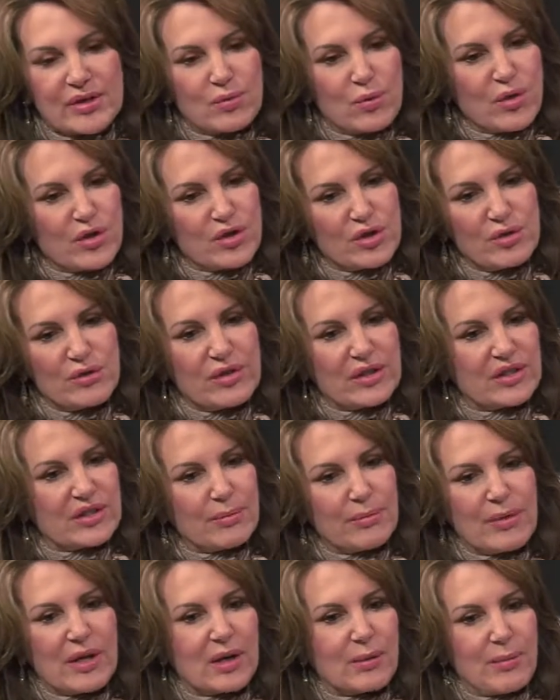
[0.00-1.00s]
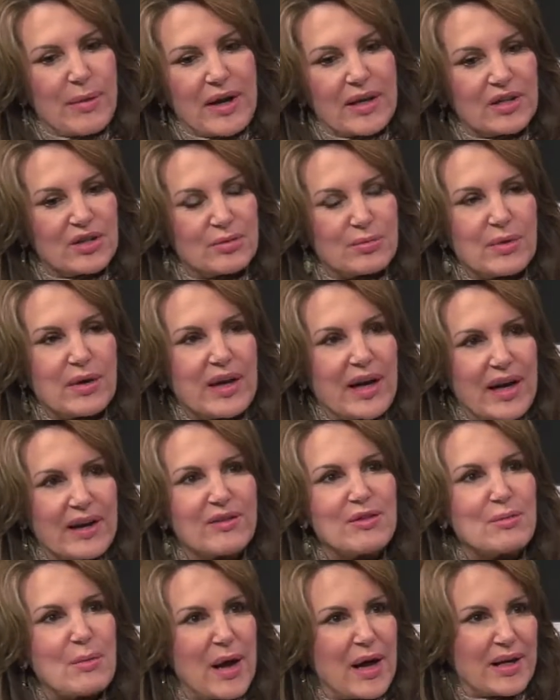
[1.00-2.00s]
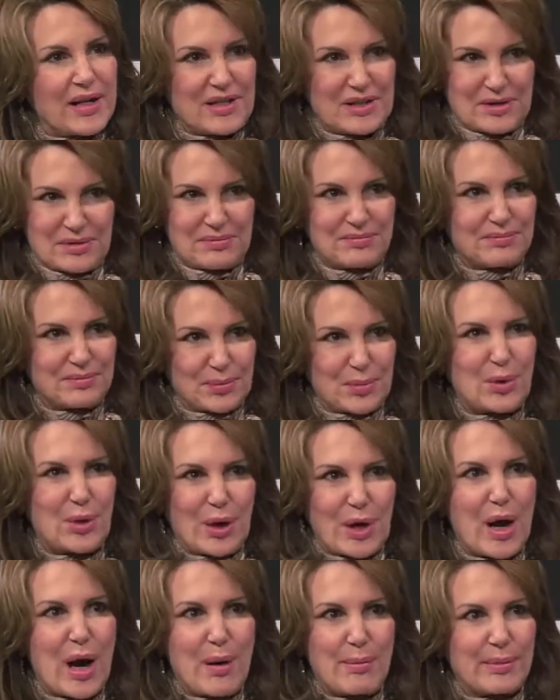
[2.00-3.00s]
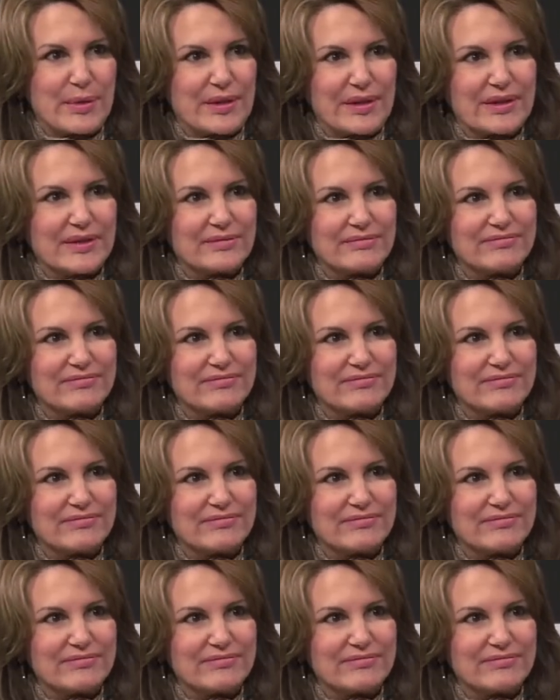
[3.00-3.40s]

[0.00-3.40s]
once you get to middle management, everybody's pretty competent.